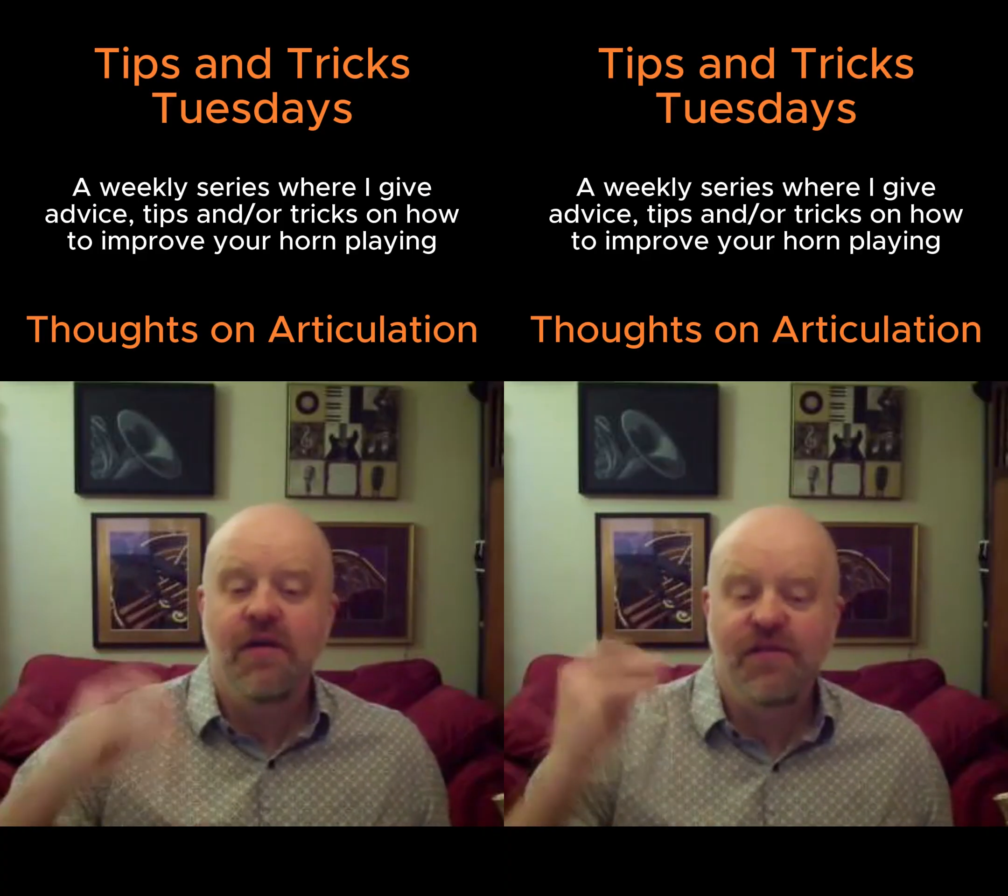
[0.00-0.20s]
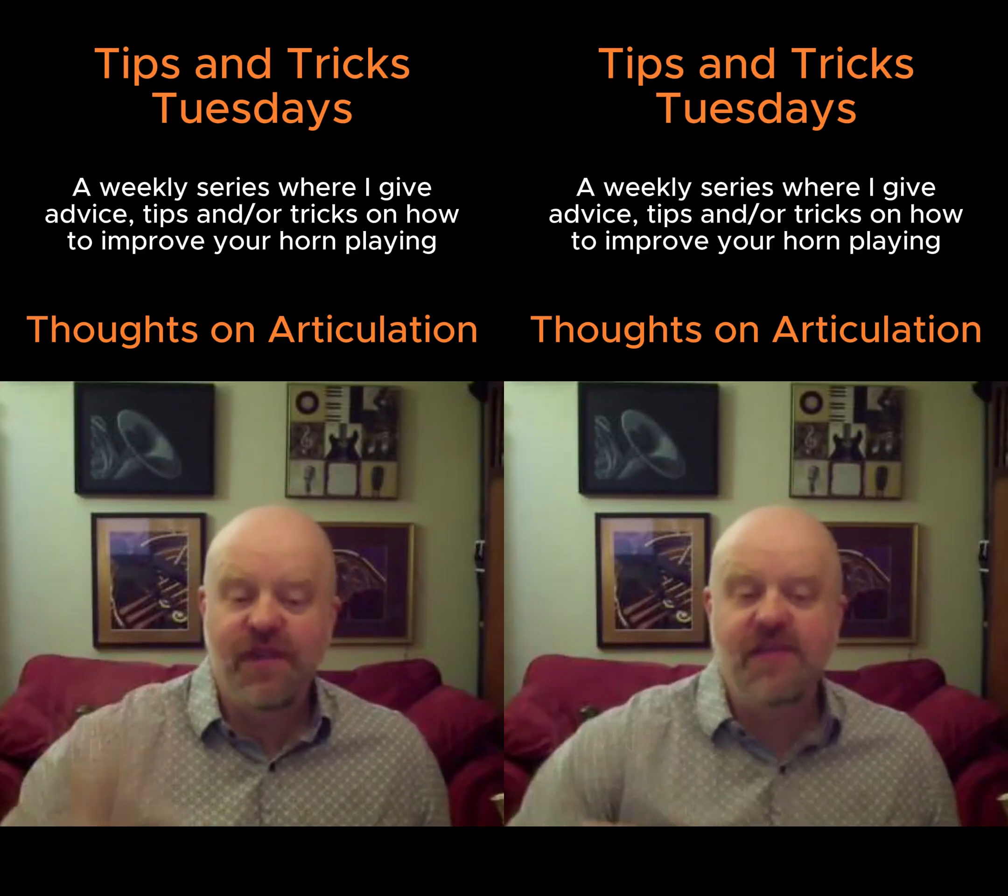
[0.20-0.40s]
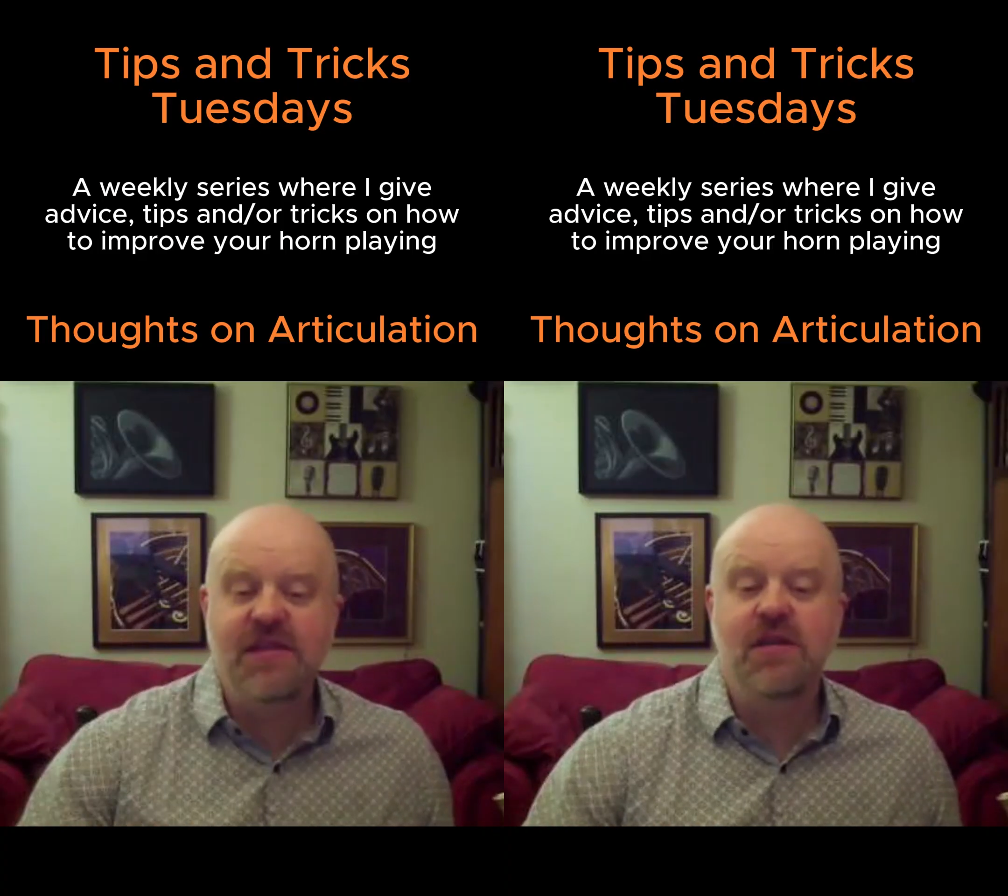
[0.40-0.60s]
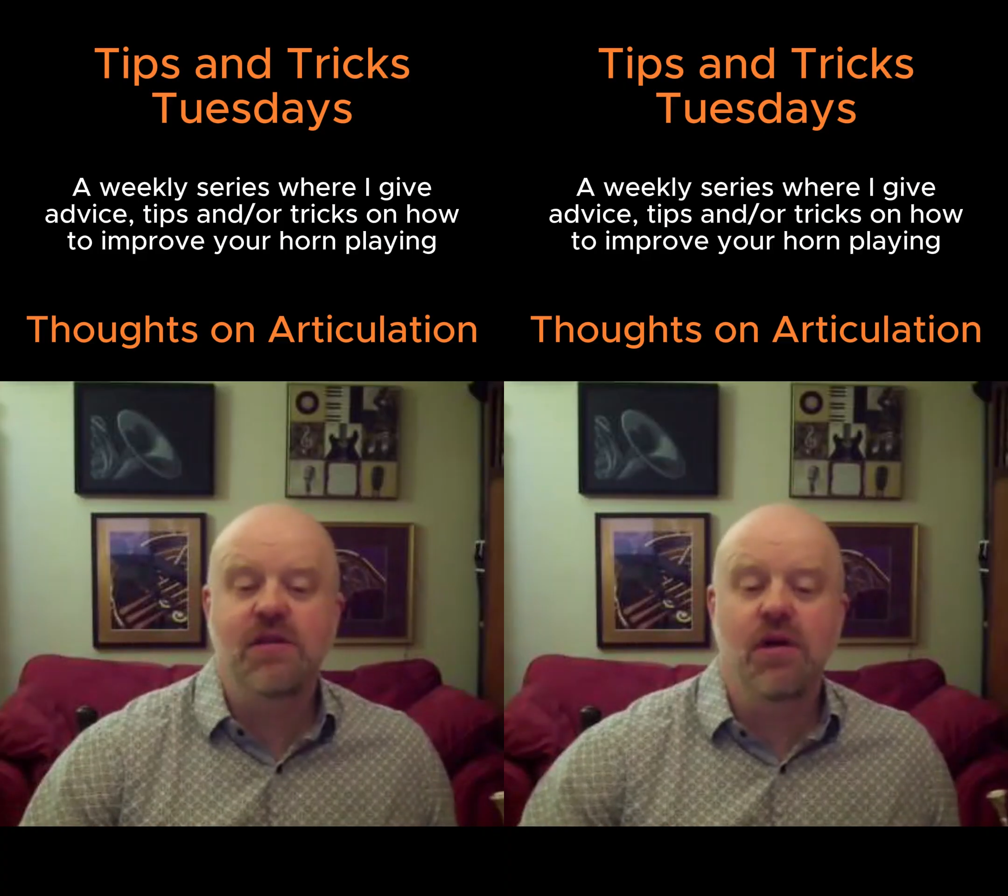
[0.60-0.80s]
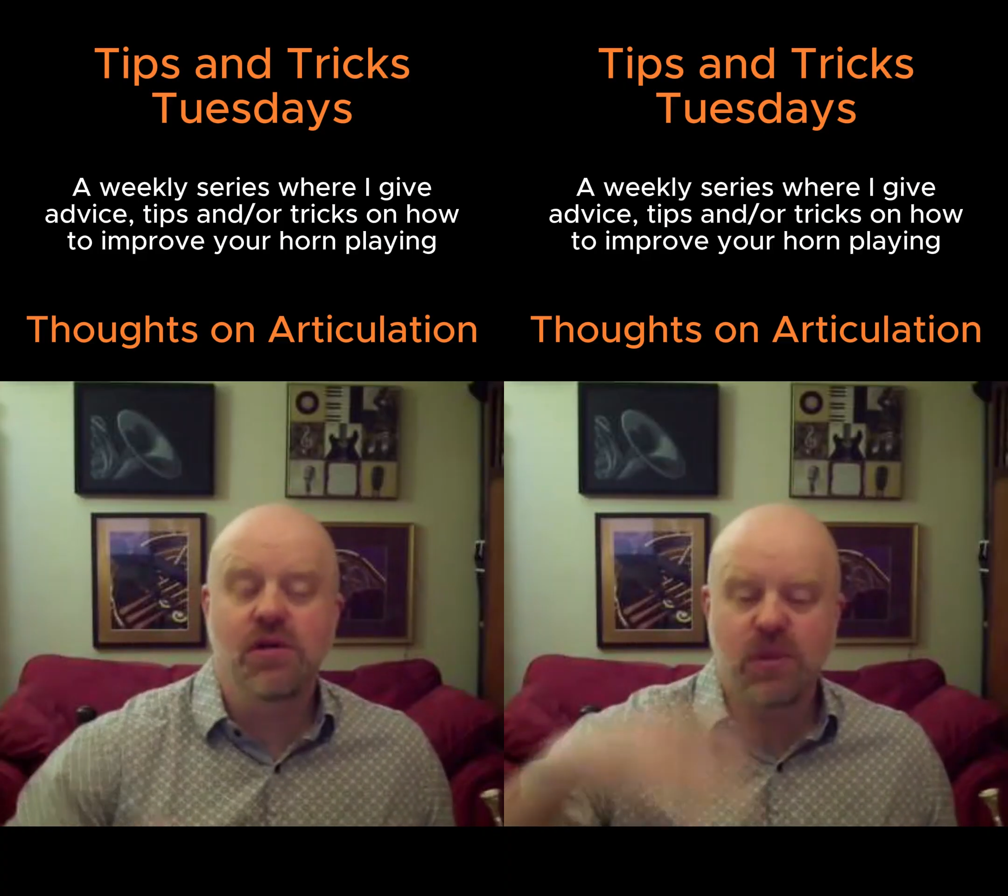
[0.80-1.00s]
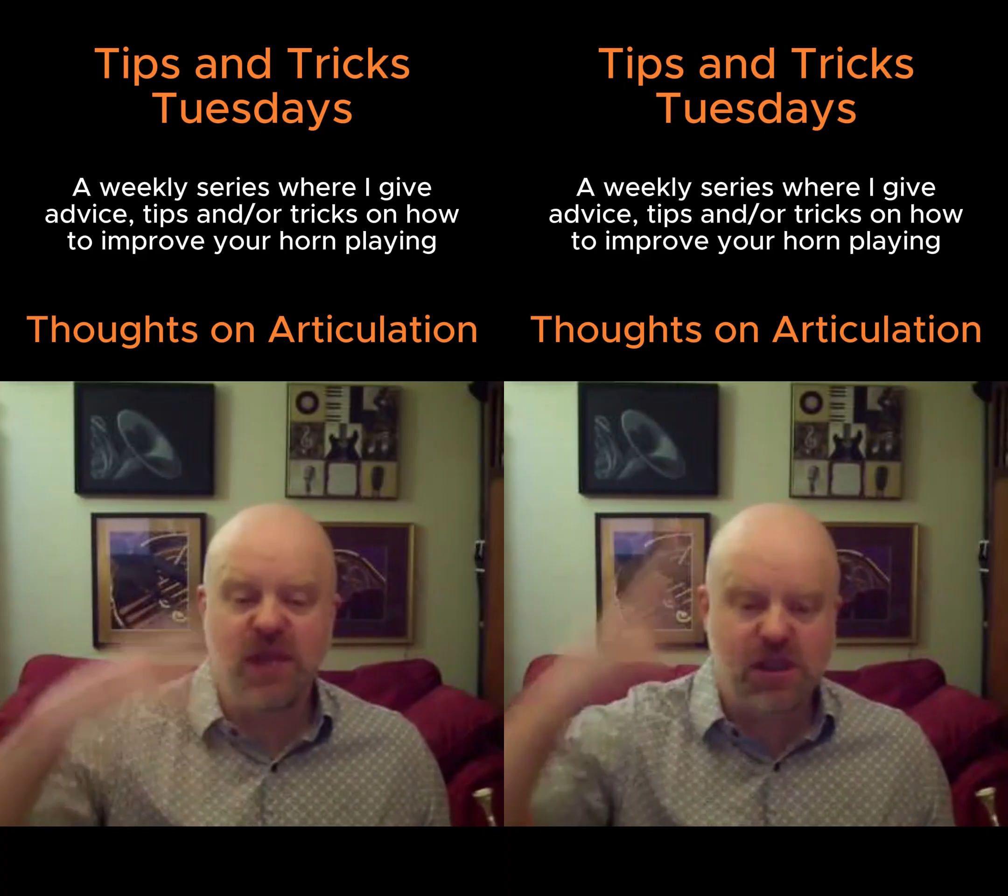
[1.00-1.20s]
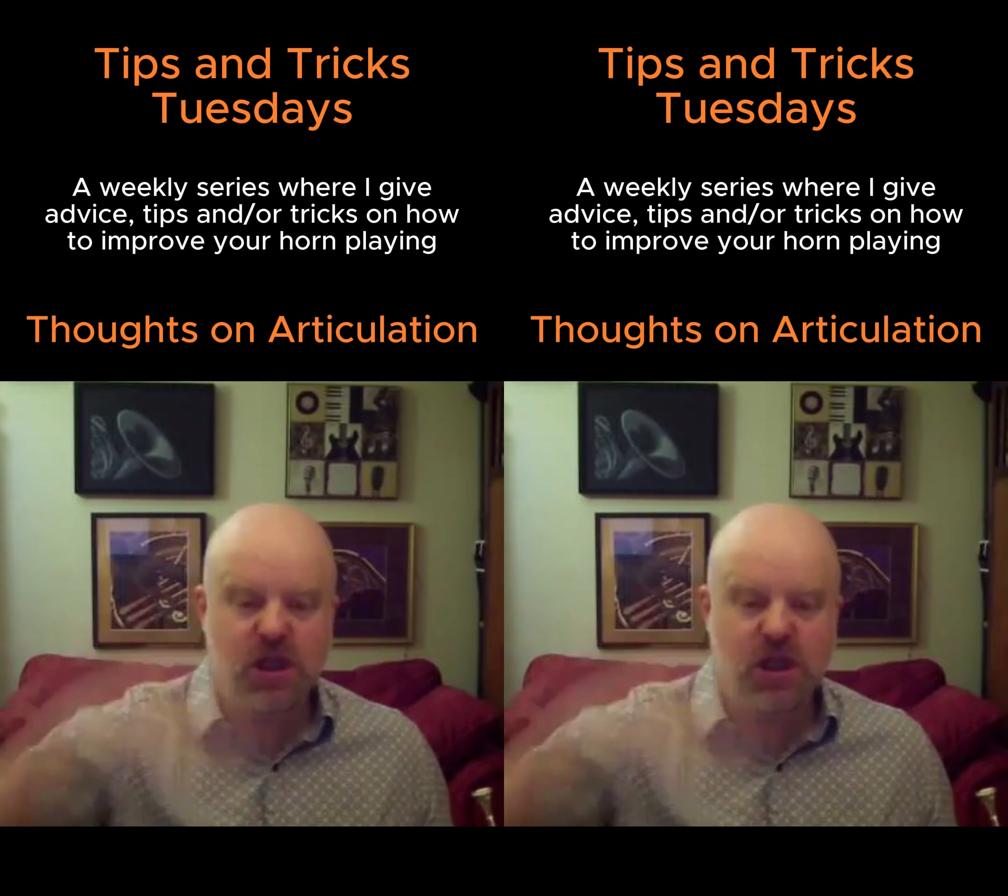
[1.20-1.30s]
16th notes with a